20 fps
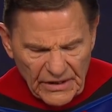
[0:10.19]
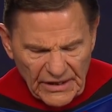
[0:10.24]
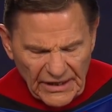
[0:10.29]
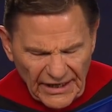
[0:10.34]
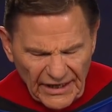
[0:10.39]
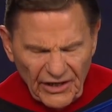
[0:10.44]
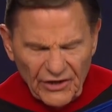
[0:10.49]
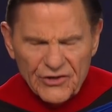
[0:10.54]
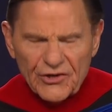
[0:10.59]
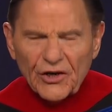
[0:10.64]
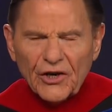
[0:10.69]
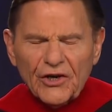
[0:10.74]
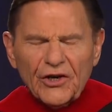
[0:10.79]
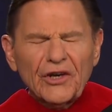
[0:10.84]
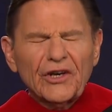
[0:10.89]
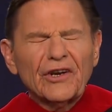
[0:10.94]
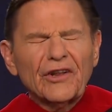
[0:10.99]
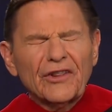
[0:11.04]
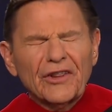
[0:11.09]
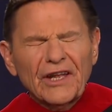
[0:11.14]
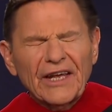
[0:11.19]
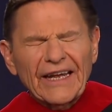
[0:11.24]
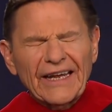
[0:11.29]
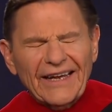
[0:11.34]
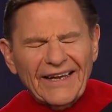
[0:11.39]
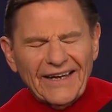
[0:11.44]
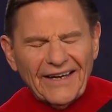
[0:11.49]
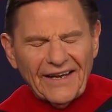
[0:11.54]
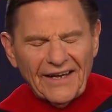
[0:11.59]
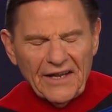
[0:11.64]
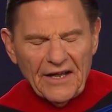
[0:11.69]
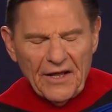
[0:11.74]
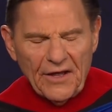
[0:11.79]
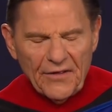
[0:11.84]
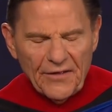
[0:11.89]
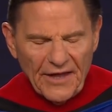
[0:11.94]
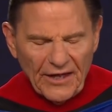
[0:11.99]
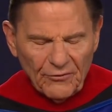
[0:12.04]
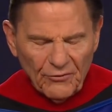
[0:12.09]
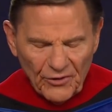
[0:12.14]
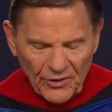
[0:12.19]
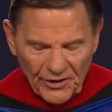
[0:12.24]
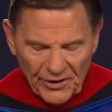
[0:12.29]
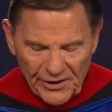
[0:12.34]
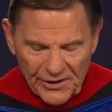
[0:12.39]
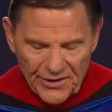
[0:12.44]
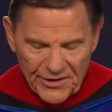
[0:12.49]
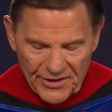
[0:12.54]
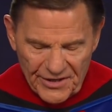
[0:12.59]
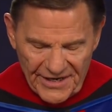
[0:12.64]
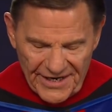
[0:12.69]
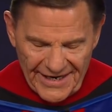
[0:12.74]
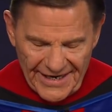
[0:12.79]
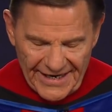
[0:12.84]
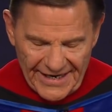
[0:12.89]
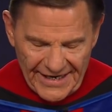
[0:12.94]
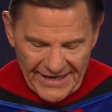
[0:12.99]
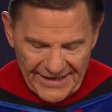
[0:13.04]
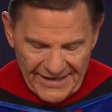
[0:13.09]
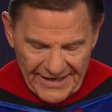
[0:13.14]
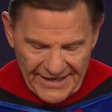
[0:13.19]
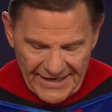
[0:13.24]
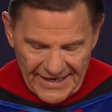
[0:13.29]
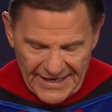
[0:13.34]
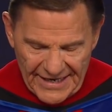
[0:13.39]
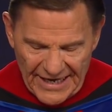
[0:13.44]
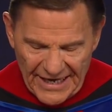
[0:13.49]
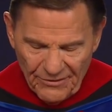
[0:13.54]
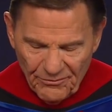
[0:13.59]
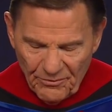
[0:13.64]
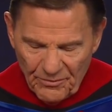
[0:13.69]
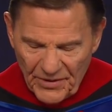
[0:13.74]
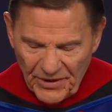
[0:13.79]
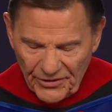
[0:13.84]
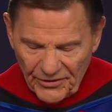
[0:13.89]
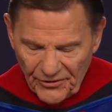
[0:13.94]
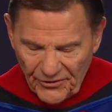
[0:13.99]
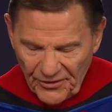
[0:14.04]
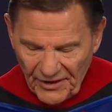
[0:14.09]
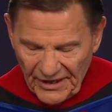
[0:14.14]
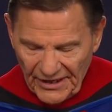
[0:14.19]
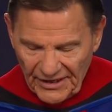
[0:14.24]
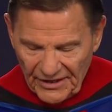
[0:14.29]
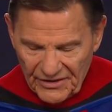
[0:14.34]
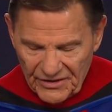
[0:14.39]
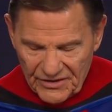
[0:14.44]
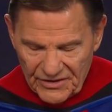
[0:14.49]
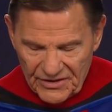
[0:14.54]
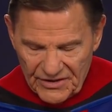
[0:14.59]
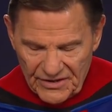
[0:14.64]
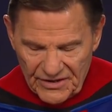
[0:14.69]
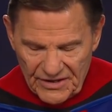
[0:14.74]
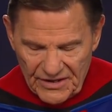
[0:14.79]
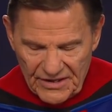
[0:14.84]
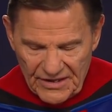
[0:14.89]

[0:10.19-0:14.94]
it is a good thing that we're here tonight, and better things